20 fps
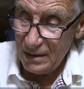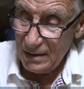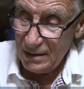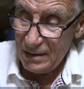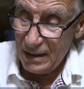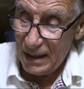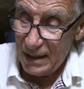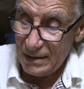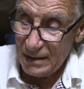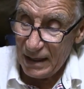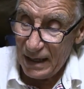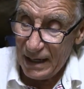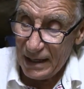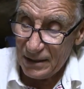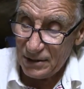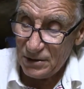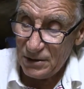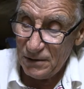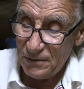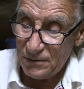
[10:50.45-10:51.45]
That
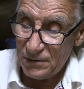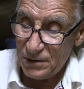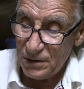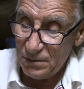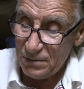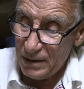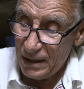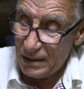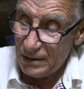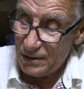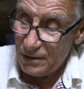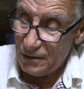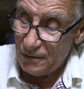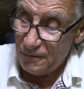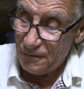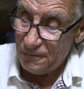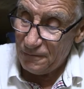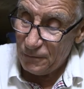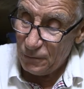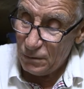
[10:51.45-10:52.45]
act of
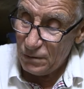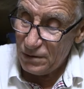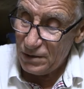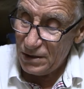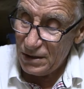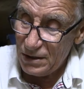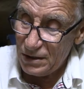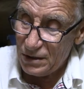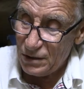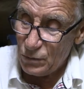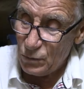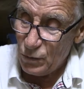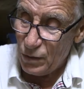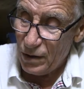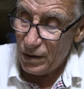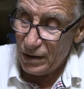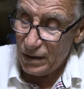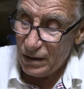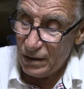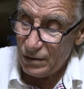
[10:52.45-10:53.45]
surrender forces the
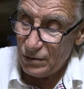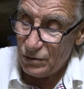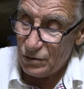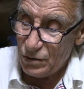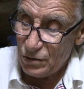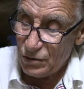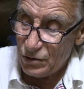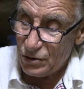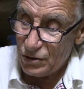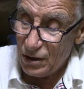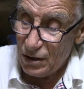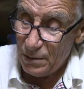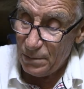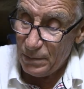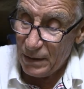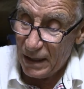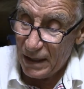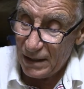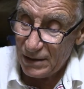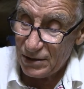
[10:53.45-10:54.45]
warrior to
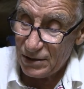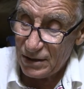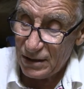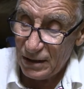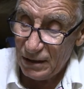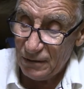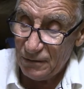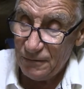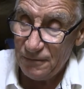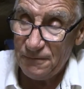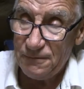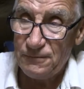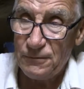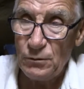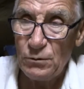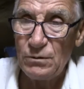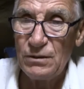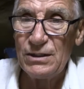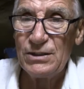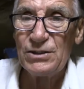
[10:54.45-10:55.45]
stop asking
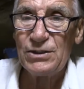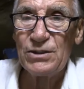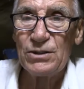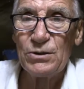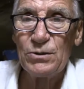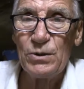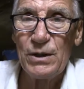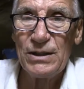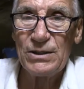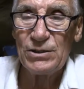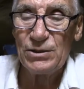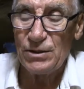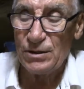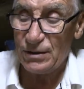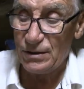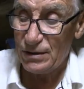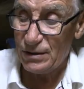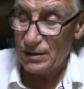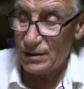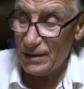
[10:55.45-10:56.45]
foolish
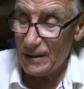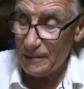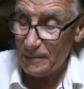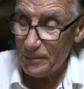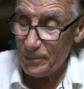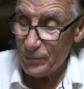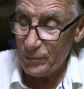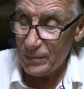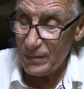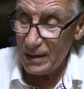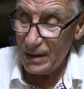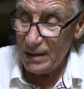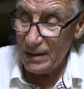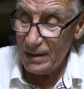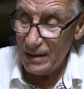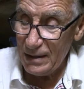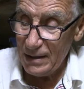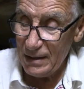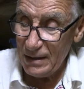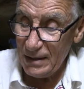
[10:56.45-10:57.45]
questions
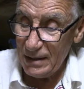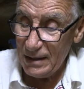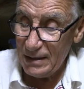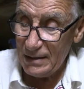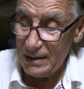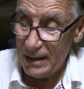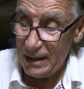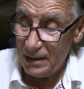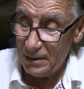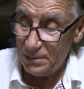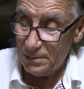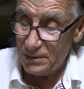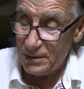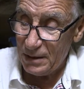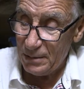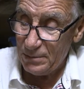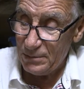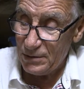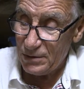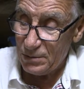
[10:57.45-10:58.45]
and helps
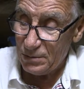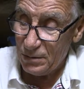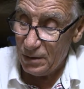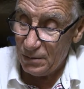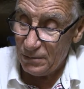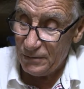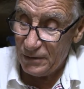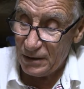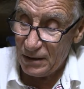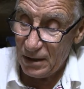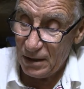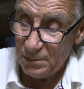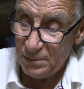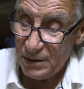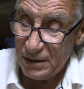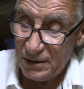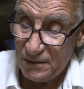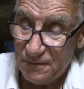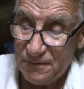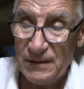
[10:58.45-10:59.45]
him to overcome
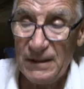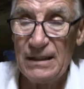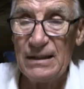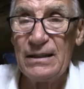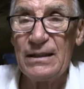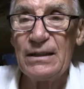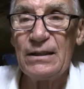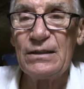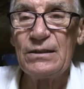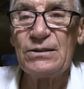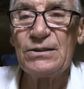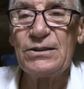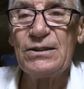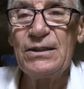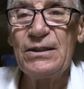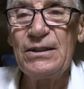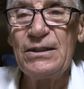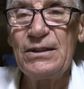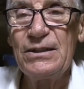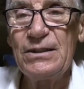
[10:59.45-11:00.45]
his feelings
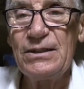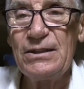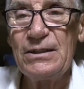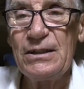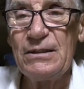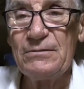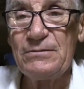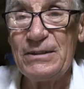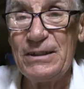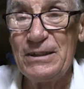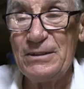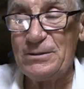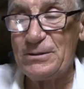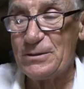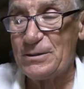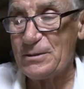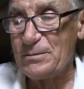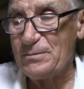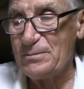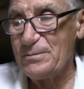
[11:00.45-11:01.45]
of guilt.